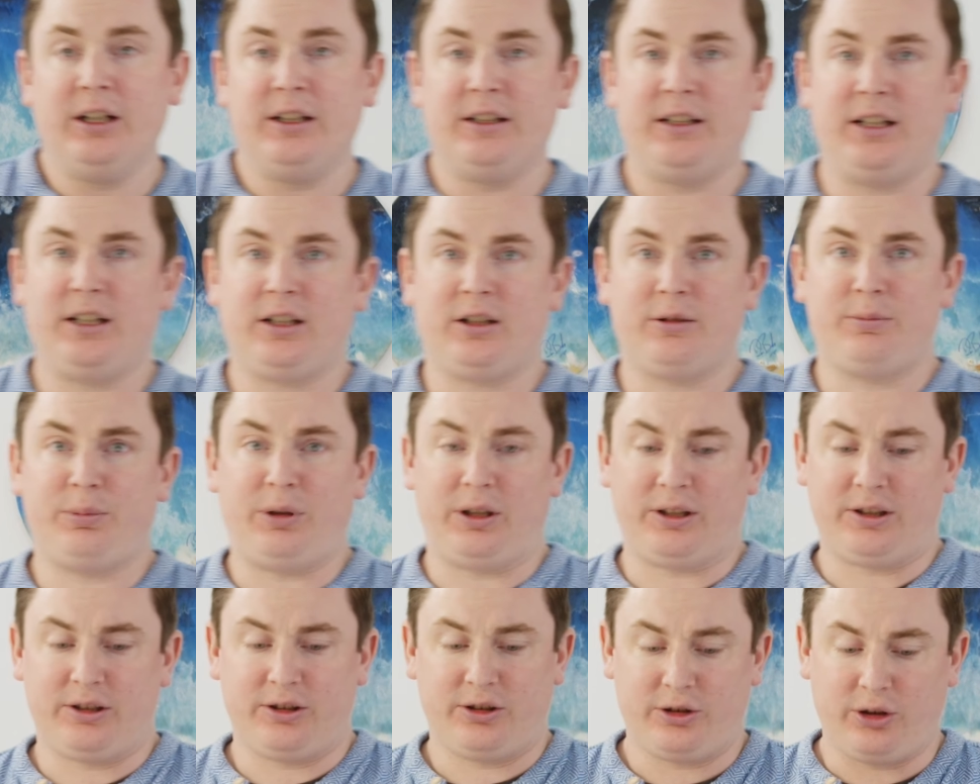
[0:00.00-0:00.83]
take your
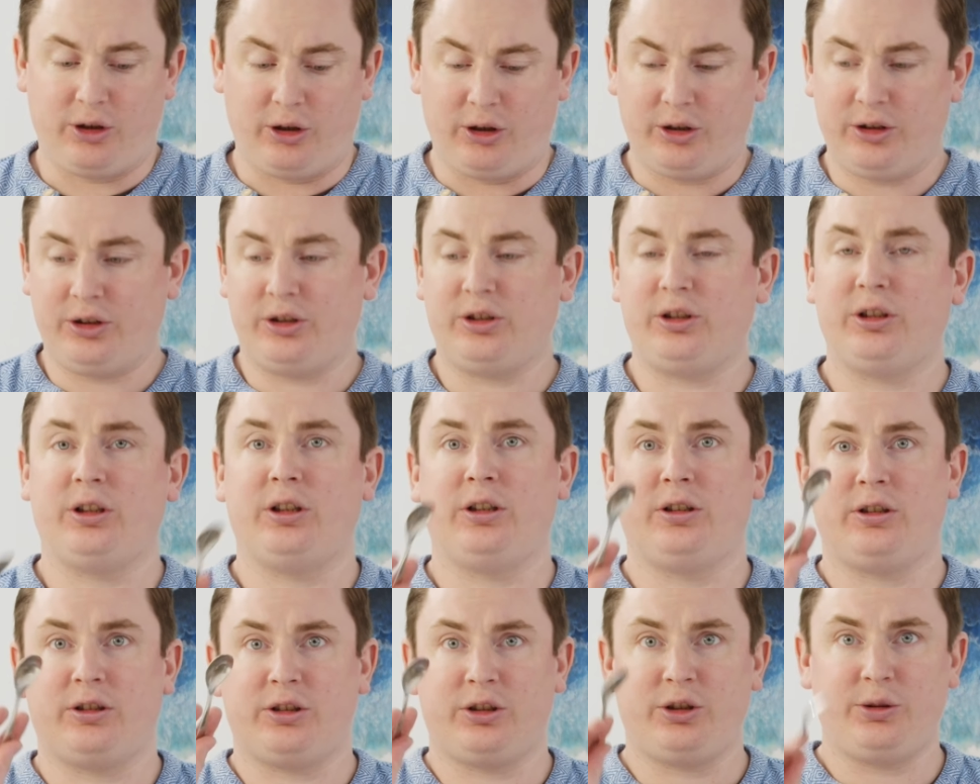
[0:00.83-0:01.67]
butter sauce
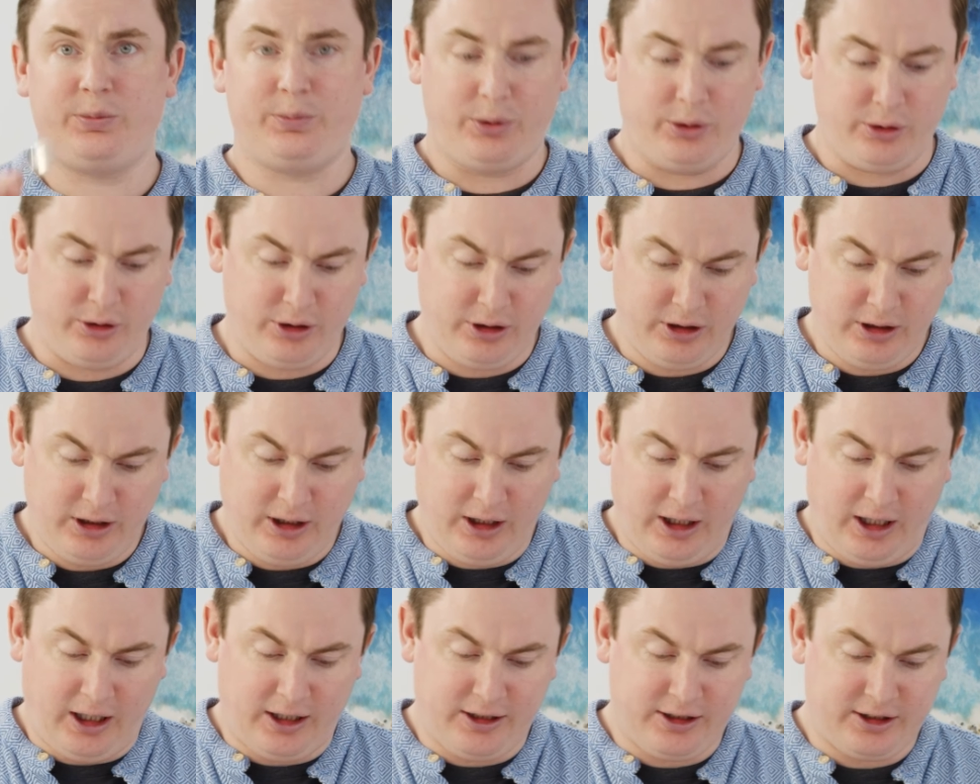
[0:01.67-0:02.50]
and your spoon
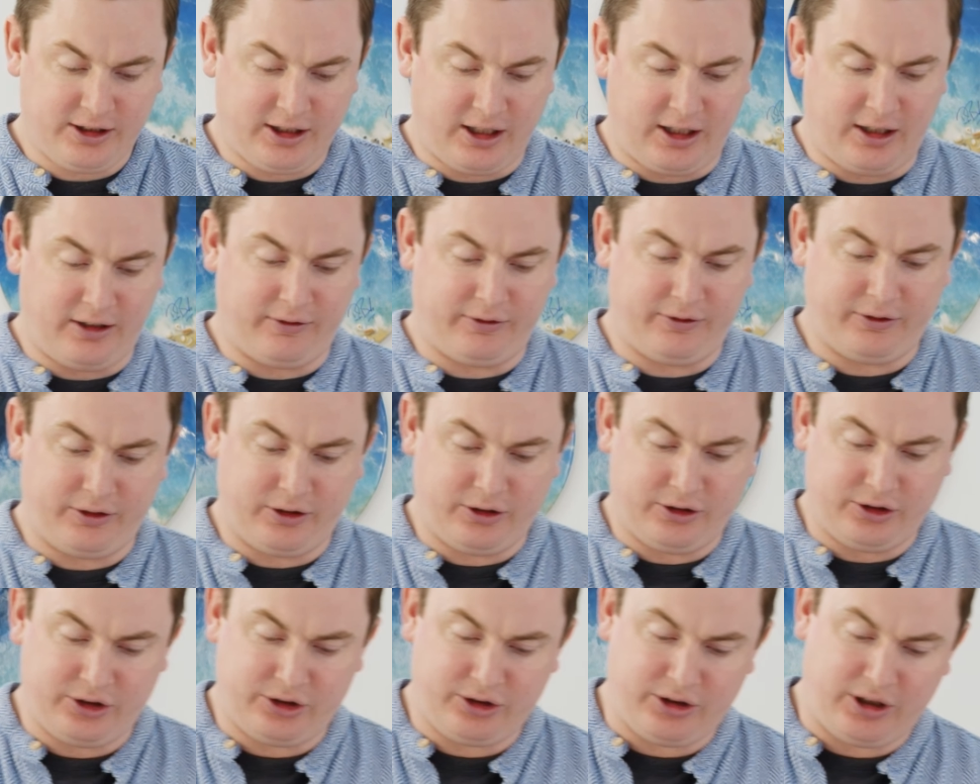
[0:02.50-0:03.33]
and just kind of
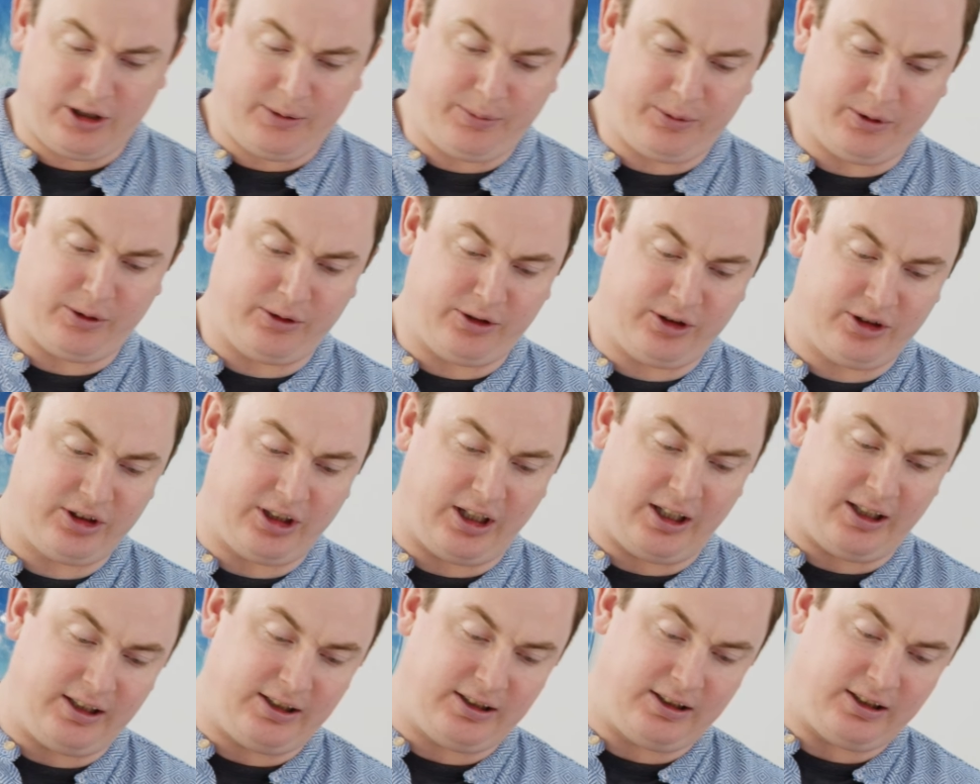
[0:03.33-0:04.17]
scrape it on the
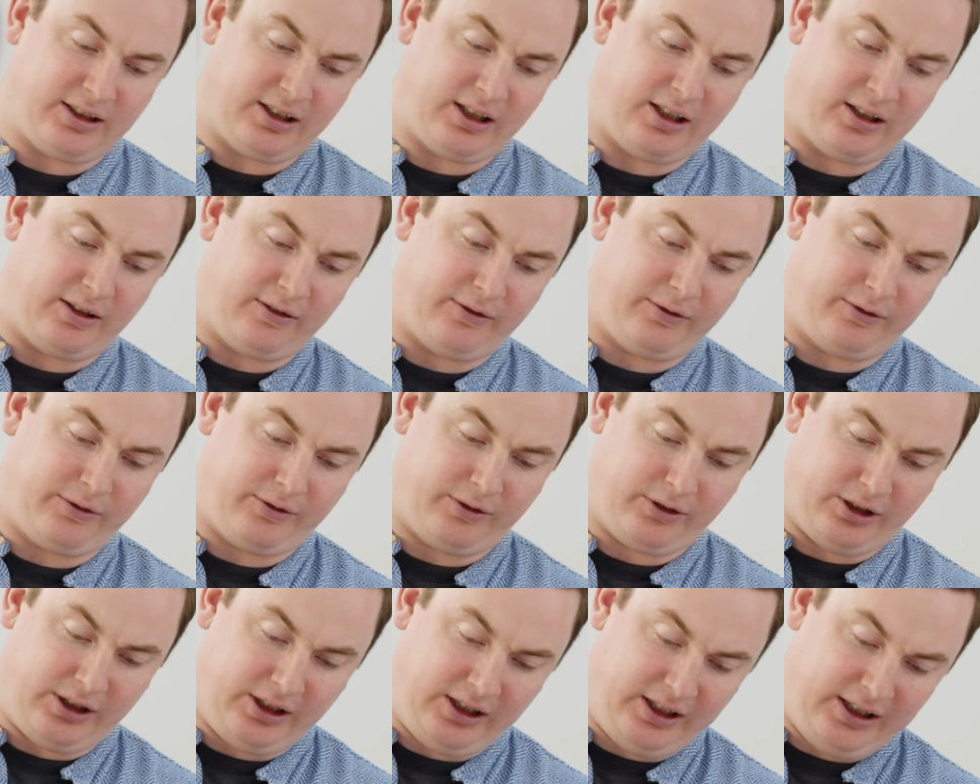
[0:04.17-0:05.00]
sides to kind of
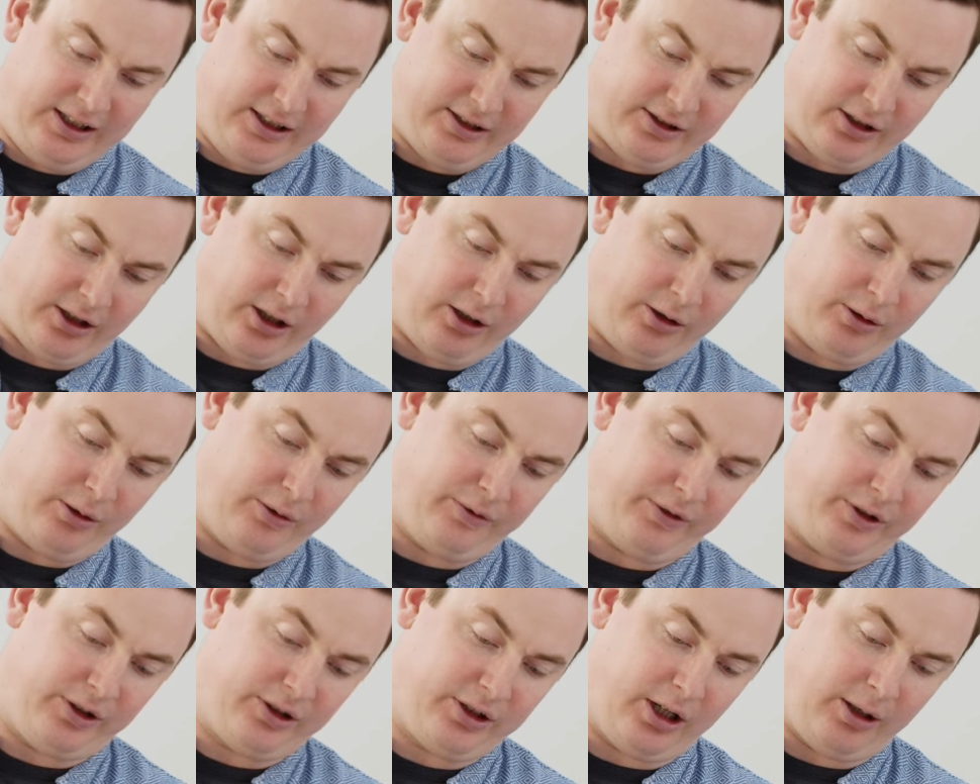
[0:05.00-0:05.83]
ease it out
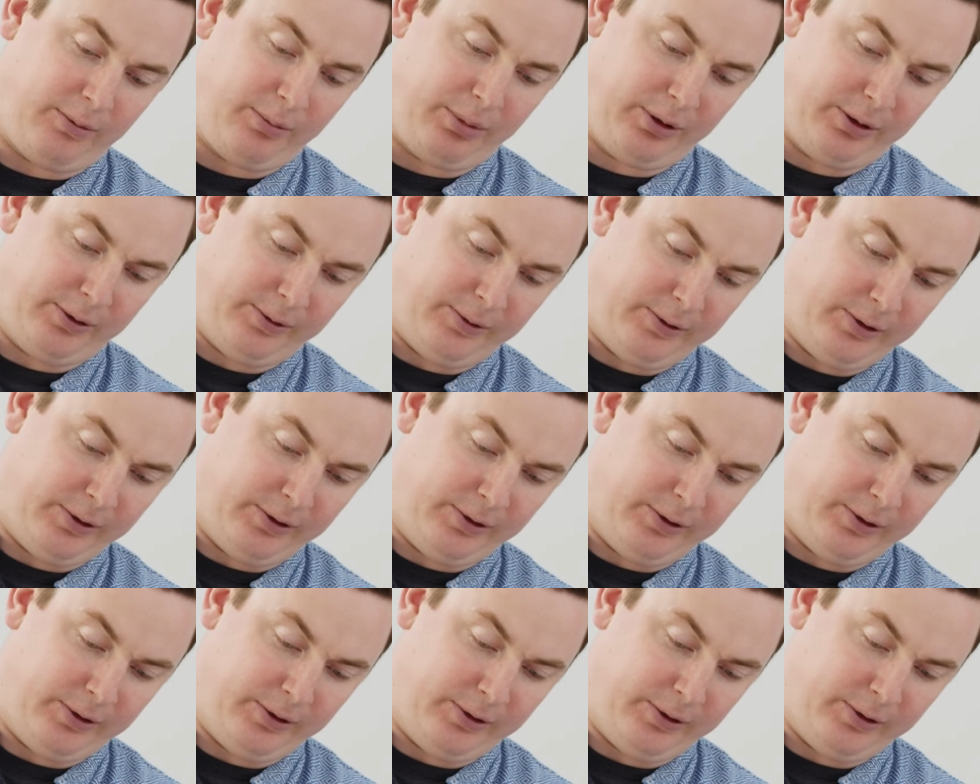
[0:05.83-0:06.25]
of the tub.